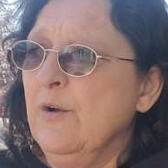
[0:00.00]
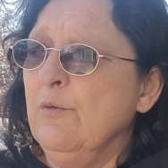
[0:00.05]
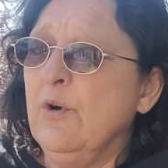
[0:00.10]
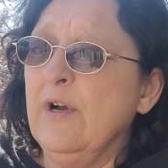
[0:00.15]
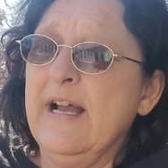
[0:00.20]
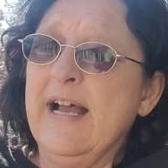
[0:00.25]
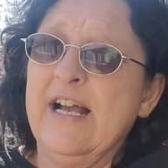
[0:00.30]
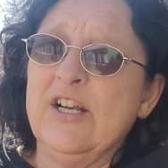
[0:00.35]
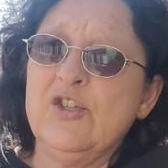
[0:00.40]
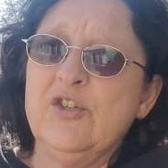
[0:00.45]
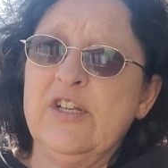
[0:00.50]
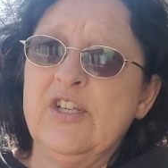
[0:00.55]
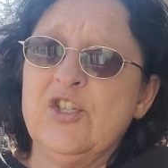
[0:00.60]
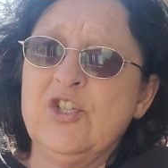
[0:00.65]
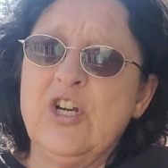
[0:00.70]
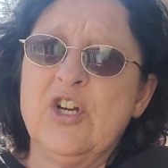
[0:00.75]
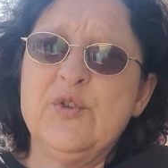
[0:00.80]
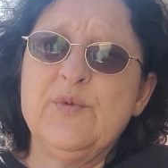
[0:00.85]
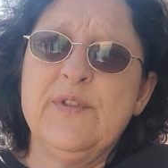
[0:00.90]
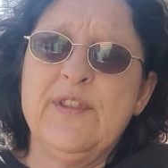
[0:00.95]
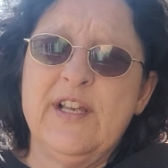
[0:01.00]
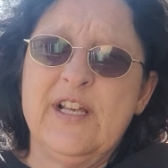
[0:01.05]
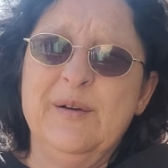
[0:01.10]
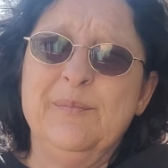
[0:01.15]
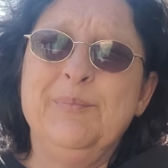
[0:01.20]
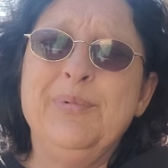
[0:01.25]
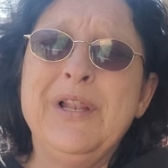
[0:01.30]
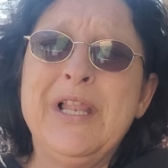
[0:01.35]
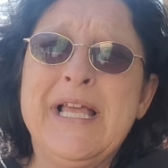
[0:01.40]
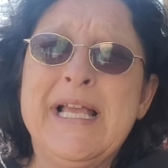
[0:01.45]
Well, actually, it starts with a
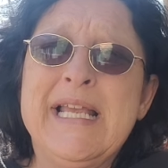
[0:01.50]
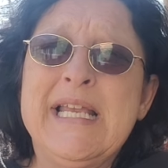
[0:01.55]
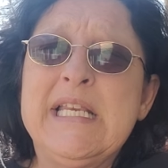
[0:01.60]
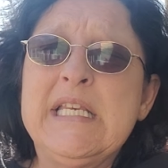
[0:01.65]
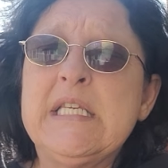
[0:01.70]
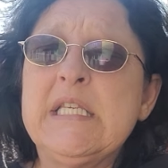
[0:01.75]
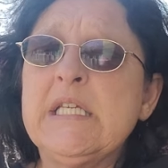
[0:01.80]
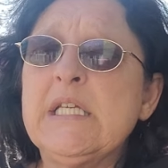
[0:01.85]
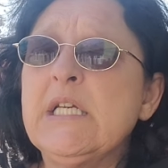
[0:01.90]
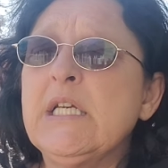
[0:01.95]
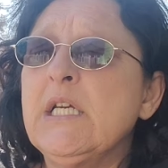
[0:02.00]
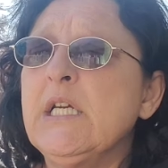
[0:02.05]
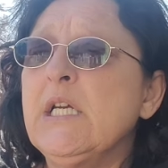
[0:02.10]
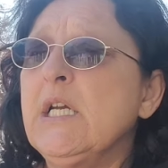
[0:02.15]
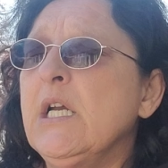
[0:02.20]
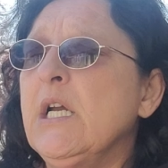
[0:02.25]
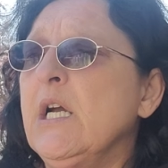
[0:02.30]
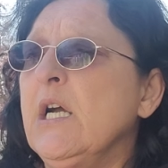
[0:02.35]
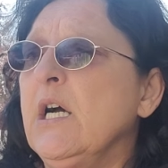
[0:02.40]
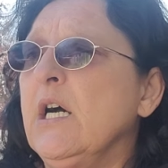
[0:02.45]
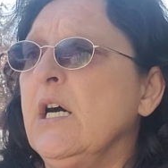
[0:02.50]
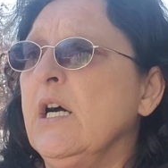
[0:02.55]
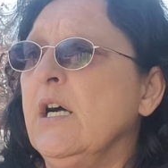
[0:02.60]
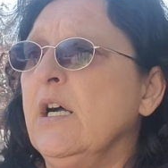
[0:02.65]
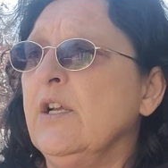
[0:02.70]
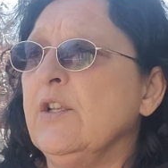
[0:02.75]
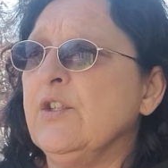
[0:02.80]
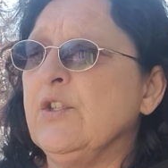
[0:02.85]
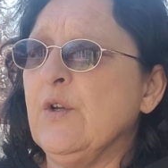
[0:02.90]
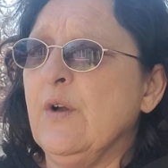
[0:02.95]
complaint.
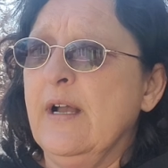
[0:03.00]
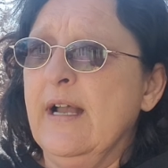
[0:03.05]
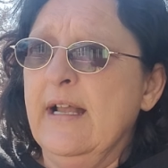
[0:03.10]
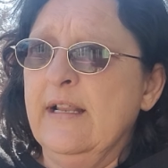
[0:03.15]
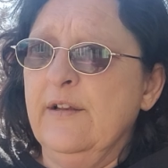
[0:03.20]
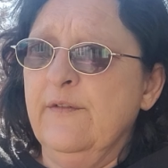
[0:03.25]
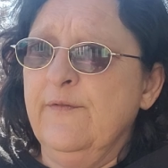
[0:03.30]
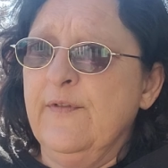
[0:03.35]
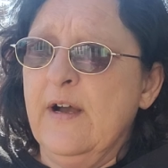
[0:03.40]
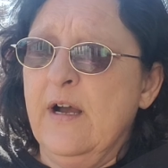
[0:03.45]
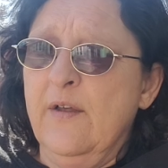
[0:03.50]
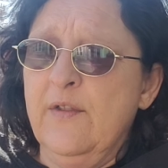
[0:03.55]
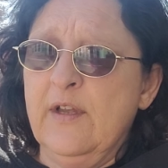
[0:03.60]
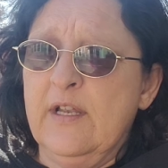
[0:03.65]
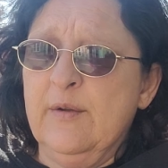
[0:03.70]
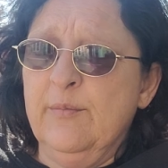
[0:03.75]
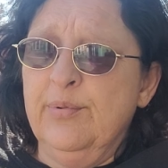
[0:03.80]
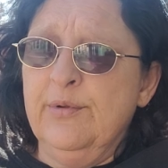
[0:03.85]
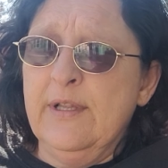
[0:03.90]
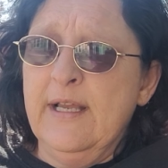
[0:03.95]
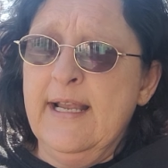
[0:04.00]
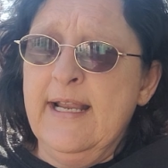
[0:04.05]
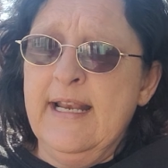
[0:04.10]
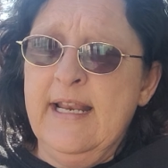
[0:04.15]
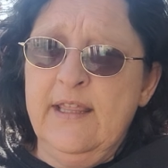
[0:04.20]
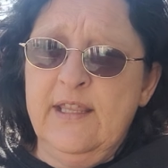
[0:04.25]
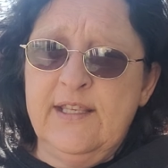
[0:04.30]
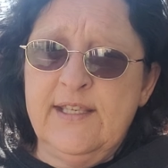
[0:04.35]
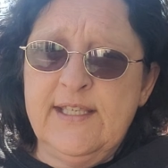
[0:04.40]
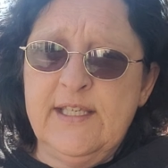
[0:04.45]
Uh, so I had to file the complaint
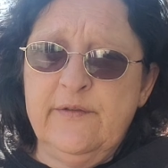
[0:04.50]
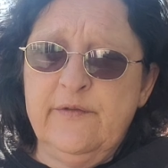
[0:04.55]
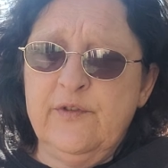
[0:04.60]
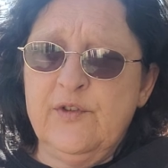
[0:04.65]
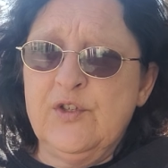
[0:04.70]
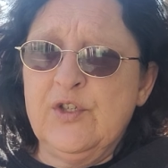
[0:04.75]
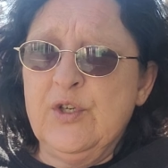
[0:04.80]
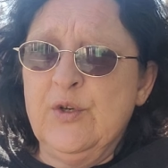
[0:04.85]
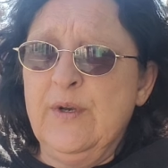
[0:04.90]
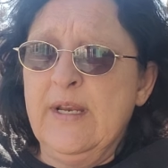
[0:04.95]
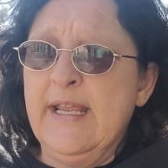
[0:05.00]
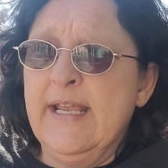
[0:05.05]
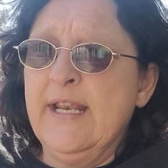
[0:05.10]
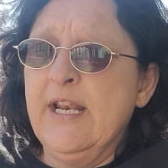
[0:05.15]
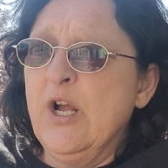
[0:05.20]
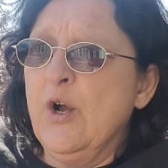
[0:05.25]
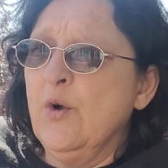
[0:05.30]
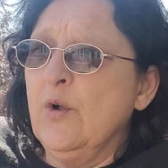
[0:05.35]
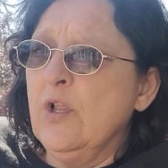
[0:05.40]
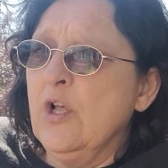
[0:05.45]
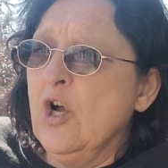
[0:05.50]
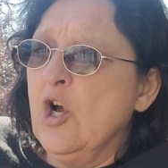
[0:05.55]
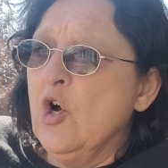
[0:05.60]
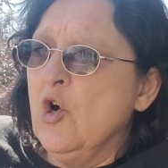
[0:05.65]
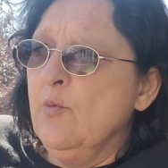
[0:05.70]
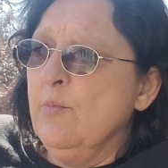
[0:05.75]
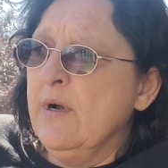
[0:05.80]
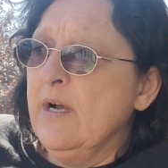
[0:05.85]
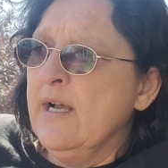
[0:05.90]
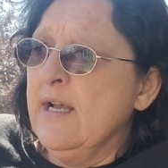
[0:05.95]
and the civil suit in
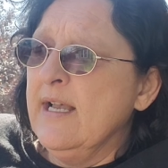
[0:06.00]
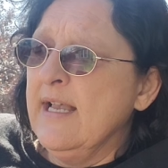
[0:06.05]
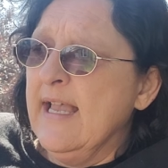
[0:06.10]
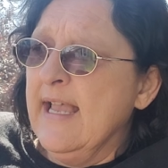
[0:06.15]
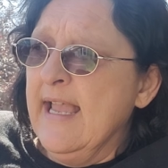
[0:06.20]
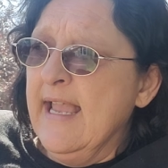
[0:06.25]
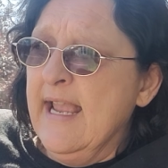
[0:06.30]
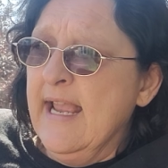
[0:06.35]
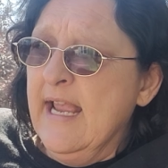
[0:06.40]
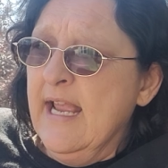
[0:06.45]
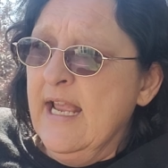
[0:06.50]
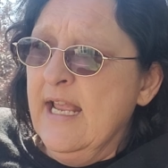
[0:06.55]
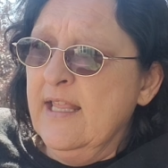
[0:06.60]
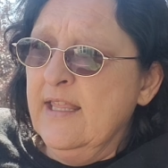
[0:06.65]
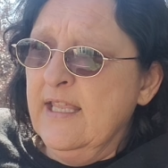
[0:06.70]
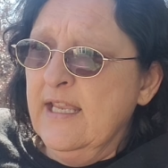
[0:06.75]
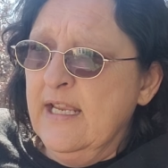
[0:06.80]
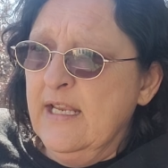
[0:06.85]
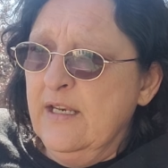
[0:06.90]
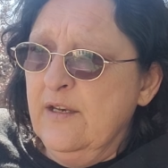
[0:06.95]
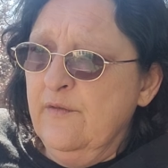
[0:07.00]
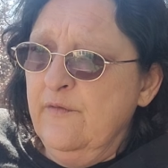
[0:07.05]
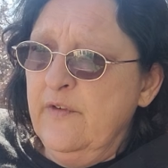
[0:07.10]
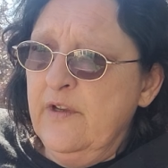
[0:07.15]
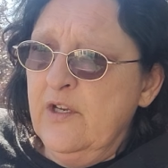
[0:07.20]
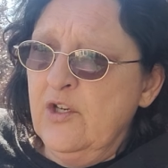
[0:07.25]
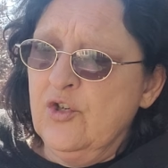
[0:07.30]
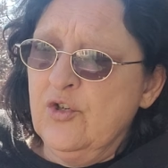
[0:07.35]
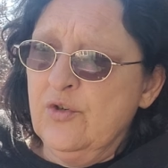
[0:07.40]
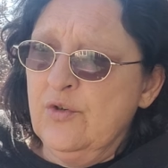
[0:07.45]
Oklahoma, and the
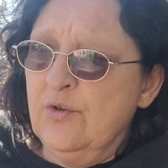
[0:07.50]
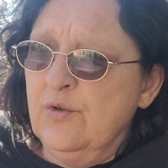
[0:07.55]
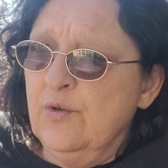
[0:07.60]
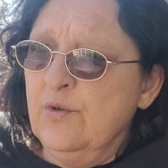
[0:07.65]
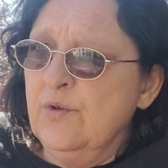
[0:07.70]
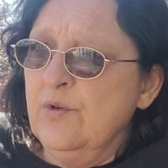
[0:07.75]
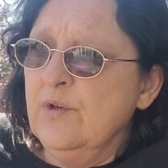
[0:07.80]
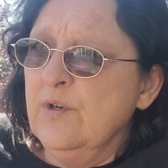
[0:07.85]
individual